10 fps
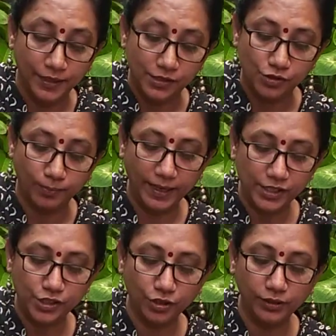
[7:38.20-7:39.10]
So make
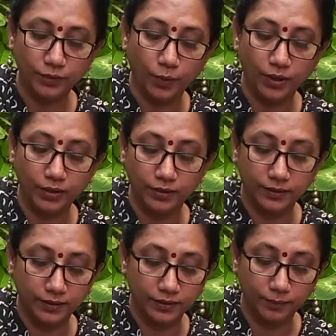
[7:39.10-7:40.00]
sure
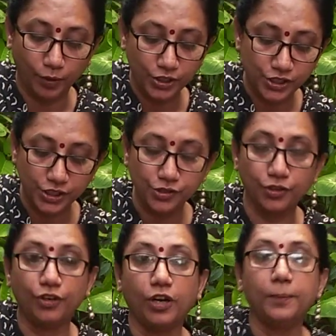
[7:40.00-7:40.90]
the moisture should
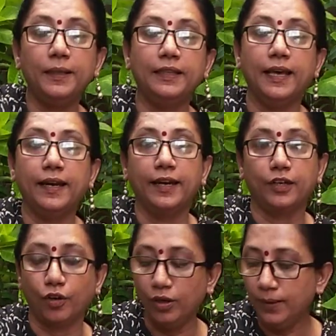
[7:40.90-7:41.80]
not be there at
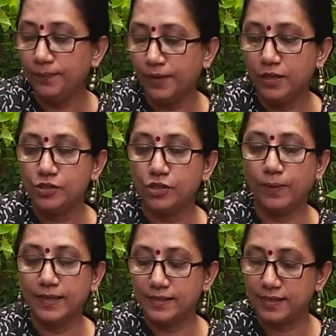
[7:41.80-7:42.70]
all. So
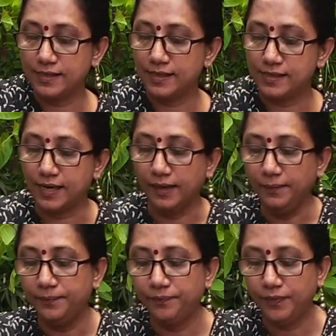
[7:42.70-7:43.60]
once this is done,
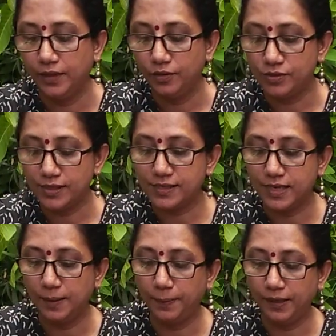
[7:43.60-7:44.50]
you just
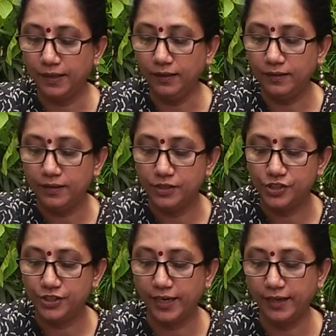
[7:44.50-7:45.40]
keep it in
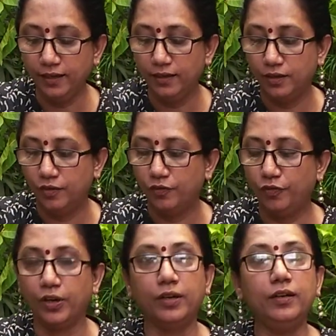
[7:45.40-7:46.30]
shade
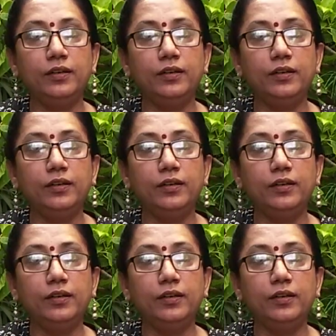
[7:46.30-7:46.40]
for a